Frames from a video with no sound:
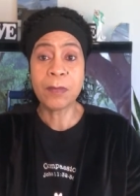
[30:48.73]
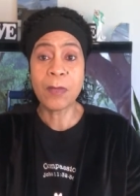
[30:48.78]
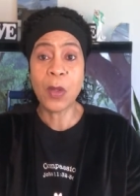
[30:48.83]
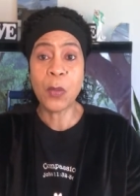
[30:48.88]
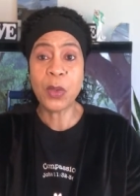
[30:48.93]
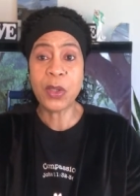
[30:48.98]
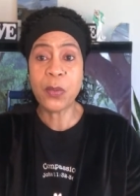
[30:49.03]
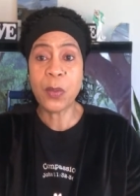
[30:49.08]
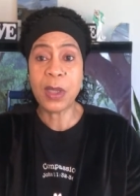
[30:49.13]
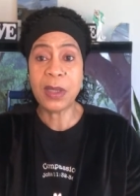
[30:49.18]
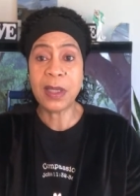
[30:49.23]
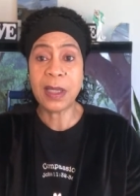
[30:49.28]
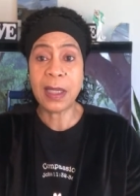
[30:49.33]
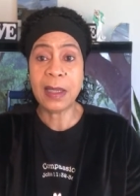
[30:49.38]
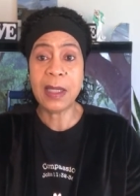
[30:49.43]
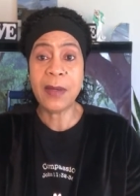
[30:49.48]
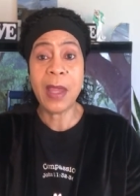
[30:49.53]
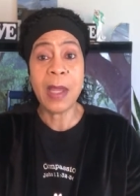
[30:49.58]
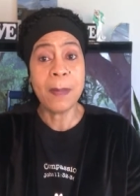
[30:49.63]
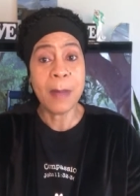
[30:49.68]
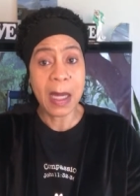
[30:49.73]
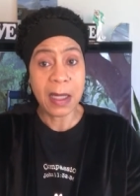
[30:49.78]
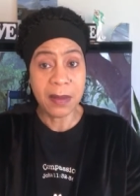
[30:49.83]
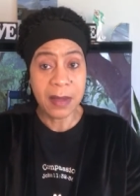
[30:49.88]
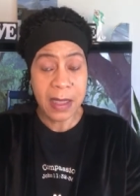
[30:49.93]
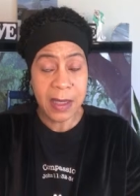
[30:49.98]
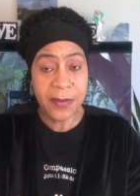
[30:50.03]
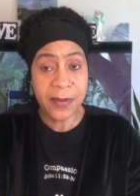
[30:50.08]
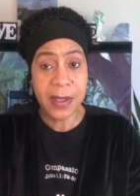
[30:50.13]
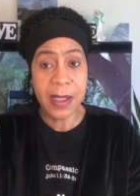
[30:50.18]
Which one did I leave? And
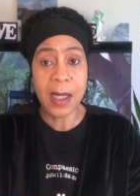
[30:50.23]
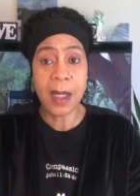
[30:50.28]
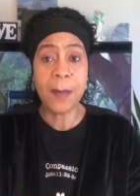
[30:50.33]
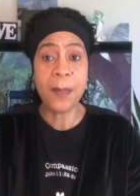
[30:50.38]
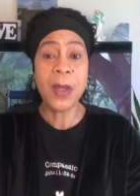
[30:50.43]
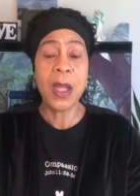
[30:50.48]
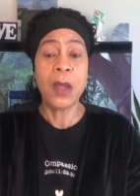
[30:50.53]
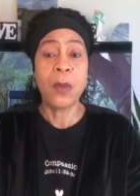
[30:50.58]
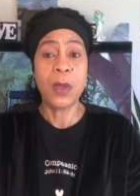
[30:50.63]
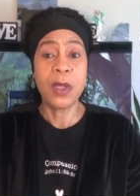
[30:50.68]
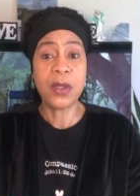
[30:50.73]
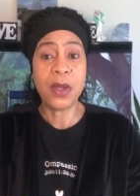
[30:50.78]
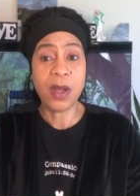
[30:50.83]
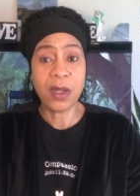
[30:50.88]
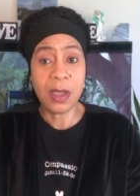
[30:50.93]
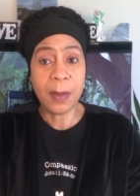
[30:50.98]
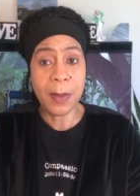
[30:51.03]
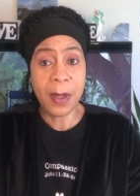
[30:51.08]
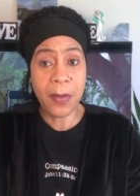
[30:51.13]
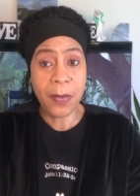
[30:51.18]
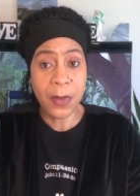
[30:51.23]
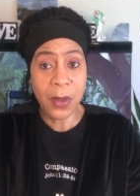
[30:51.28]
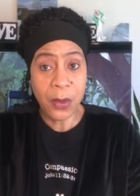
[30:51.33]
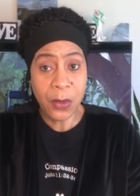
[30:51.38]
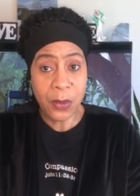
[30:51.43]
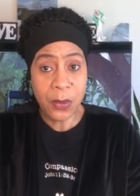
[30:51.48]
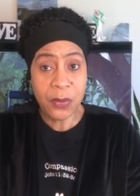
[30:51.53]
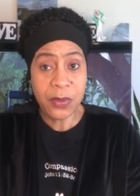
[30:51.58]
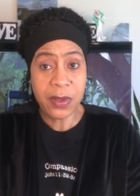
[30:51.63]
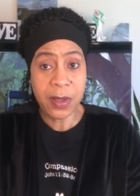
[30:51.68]
magnesium. We talked about
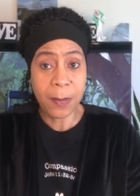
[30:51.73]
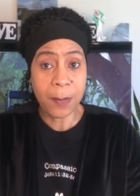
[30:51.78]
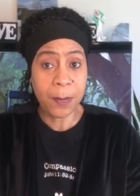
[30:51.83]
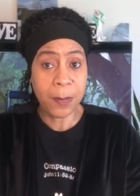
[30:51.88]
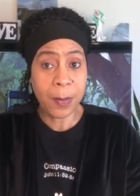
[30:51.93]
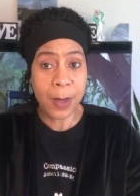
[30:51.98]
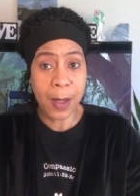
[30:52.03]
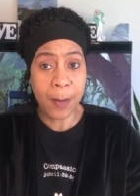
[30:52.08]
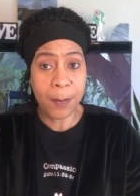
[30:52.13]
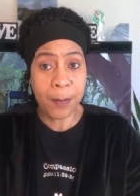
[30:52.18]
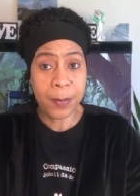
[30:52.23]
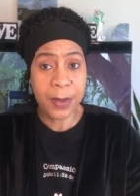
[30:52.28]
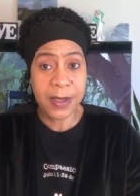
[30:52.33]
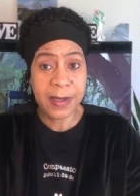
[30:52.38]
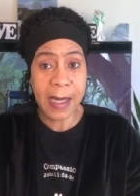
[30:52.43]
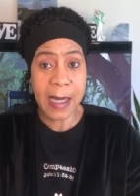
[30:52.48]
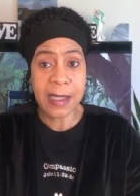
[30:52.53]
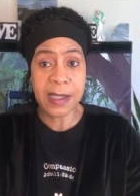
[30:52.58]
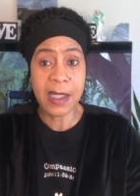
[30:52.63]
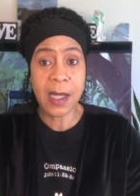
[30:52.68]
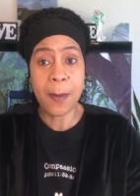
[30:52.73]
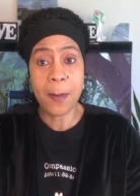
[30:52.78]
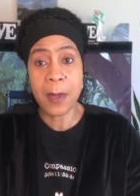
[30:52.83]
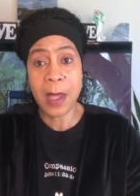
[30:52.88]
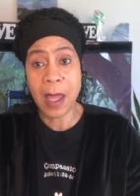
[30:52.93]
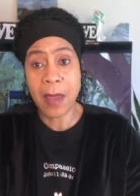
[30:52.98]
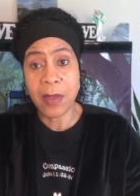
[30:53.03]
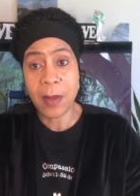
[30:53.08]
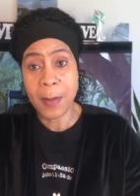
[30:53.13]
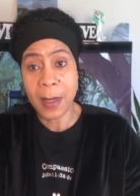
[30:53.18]
those, the potassium
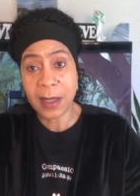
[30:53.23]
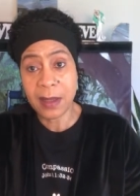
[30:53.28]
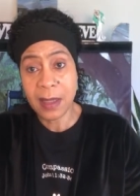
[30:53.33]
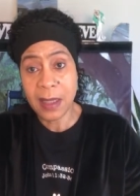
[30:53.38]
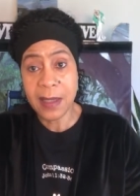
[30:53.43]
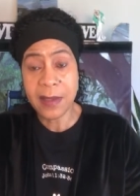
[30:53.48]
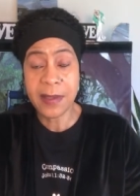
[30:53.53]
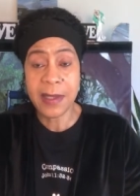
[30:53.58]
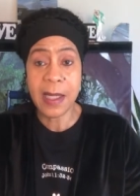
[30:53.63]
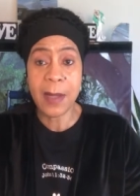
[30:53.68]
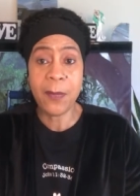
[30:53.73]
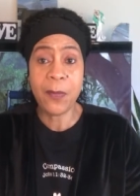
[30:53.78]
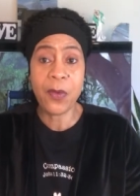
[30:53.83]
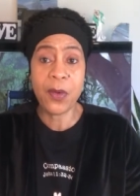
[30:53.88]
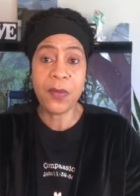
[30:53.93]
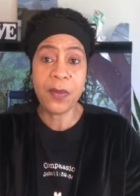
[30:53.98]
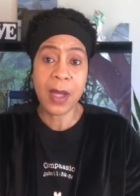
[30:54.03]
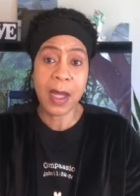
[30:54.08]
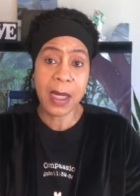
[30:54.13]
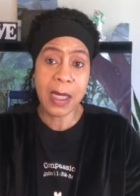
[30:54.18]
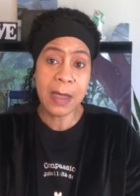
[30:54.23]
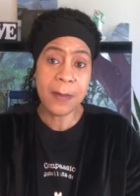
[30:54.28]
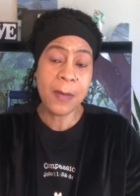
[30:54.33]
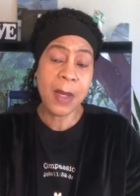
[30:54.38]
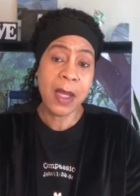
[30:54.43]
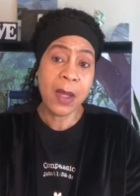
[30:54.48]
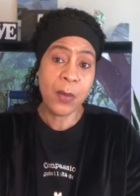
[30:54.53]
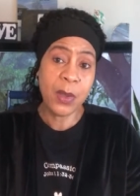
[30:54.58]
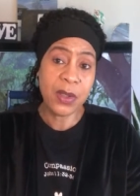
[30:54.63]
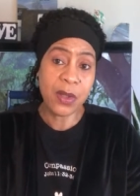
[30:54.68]
and the magnesium for night.
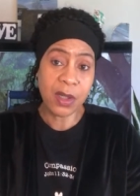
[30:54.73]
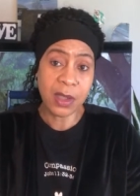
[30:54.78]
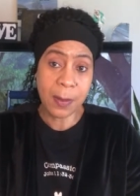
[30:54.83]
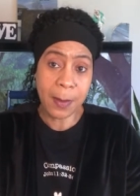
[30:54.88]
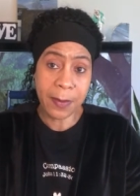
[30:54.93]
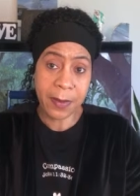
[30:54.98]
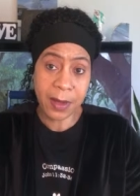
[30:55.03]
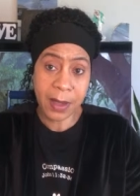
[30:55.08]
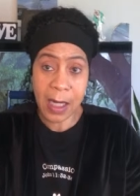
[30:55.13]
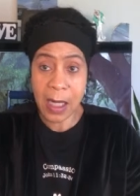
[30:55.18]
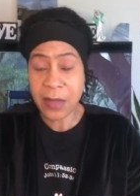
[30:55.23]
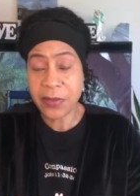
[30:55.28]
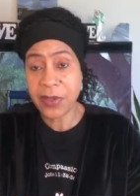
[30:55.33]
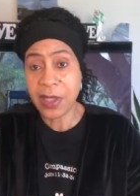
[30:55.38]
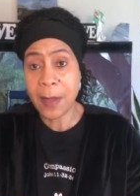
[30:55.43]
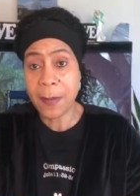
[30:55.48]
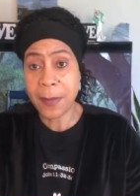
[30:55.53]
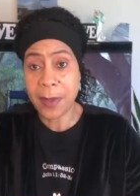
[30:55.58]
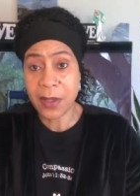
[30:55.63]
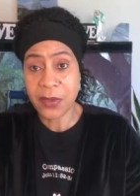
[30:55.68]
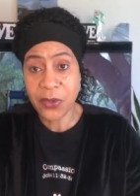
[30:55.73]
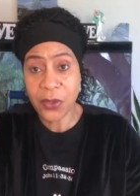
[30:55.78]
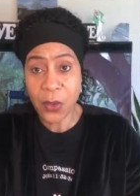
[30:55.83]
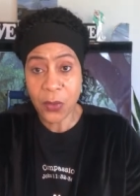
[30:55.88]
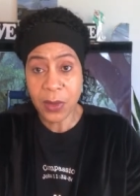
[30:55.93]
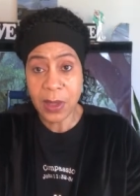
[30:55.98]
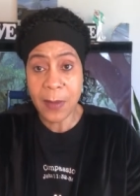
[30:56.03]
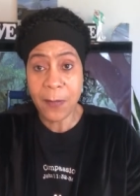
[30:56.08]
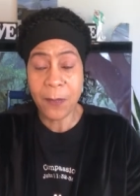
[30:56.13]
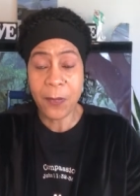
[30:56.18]
We talked about the calcium and the
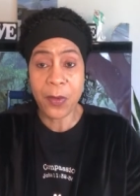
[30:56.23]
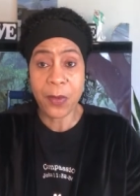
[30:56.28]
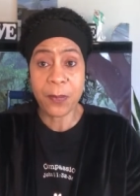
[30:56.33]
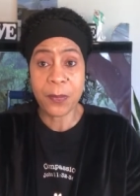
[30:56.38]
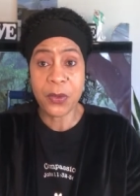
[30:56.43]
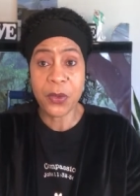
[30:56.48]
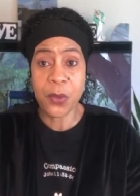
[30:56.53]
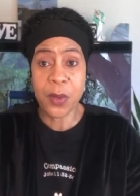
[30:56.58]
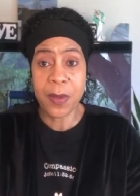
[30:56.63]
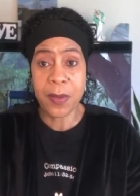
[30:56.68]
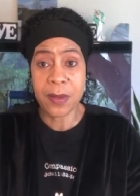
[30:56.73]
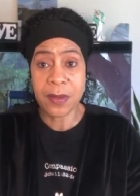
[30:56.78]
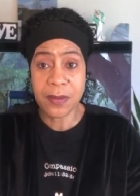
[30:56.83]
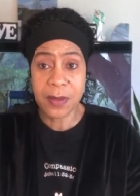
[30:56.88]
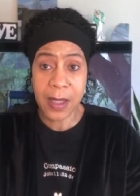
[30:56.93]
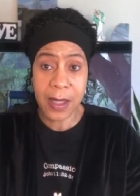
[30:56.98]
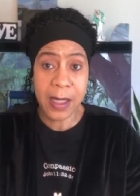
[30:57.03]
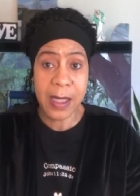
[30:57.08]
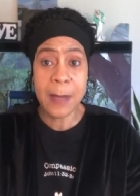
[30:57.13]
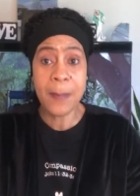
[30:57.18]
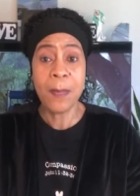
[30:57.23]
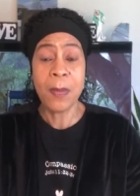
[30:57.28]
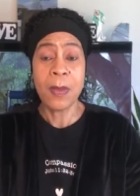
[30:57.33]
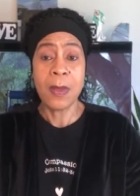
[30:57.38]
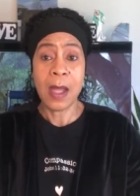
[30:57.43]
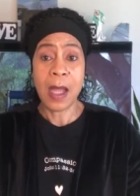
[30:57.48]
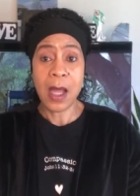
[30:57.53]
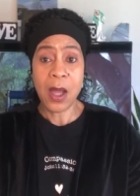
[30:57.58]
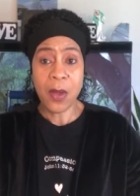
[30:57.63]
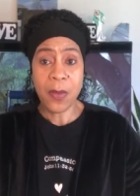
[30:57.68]
sodium for during the day,
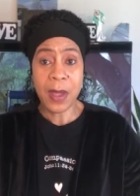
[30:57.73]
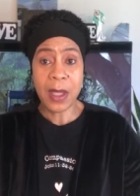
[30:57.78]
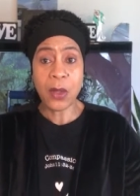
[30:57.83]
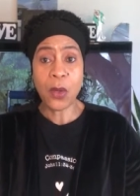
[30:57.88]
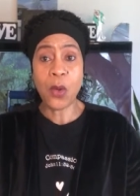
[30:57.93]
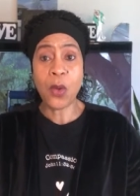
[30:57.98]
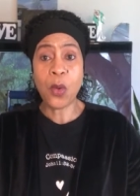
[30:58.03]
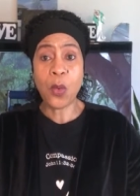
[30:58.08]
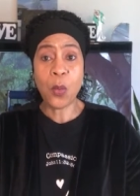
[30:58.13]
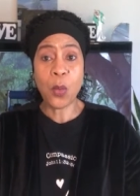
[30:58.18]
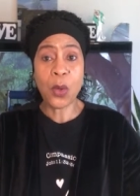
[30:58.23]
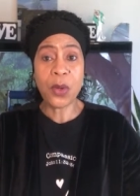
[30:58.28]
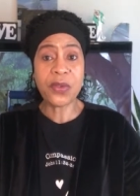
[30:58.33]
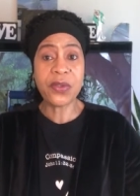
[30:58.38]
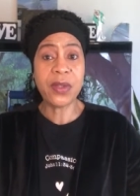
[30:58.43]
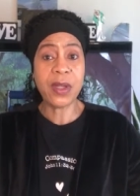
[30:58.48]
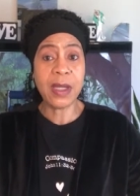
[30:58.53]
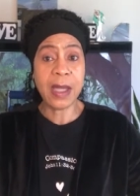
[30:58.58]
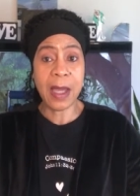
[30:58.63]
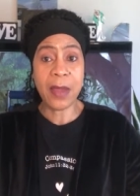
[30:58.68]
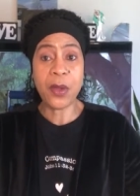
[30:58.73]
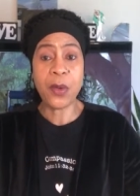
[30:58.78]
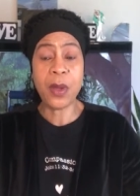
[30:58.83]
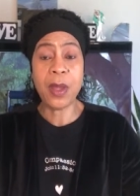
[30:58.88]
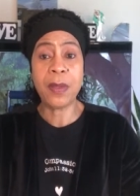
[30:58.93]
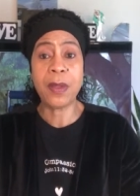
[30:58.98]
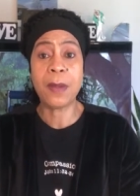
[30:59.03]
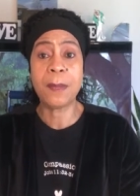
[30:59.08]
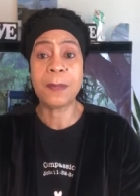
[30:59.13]
how that all works together in the